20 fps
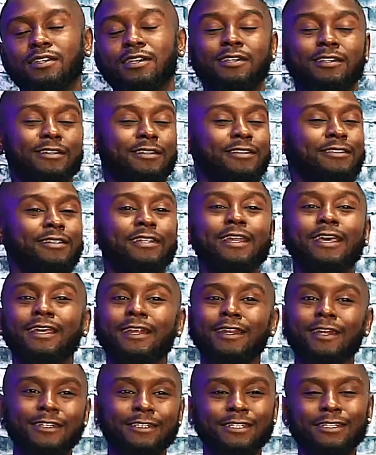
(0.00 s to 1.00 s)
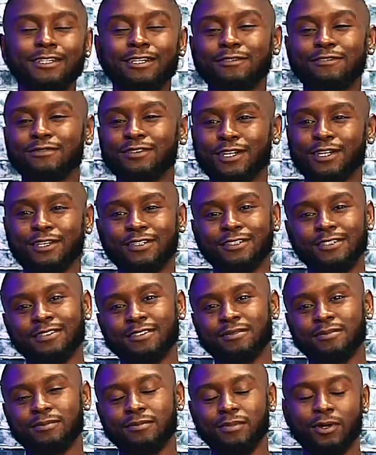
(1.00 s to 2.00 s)
the lady that just left church.
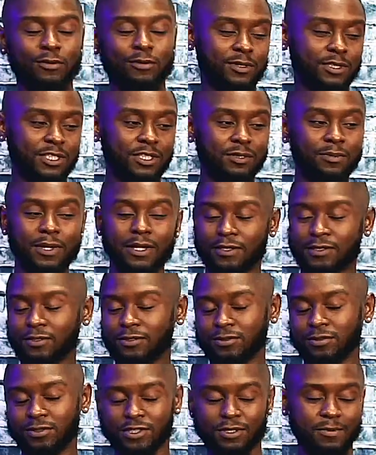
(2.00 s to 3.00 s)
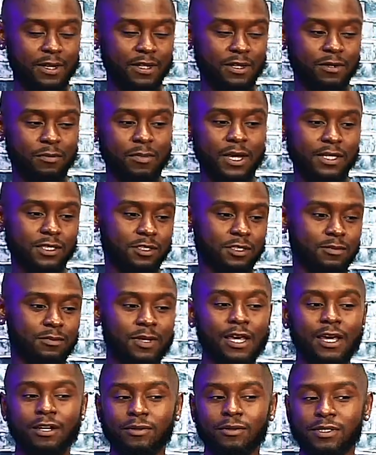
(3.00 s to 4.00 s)
Bro, what she about to do? She about to buy some
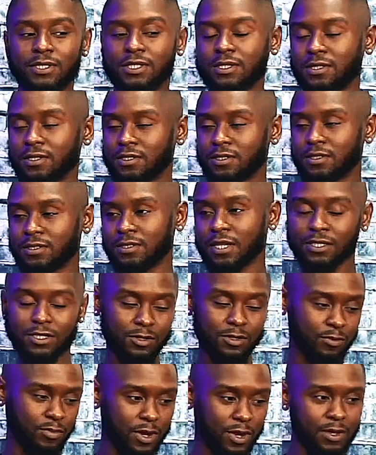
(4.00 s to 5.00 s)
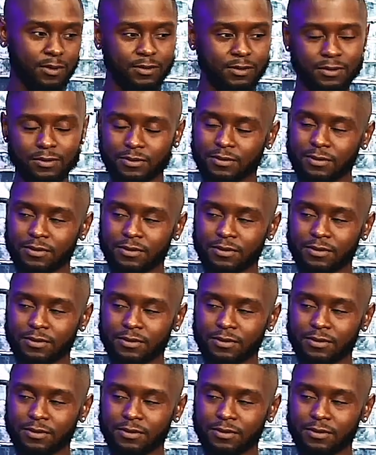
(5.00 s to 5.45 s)
lottery tickets. That's a problem.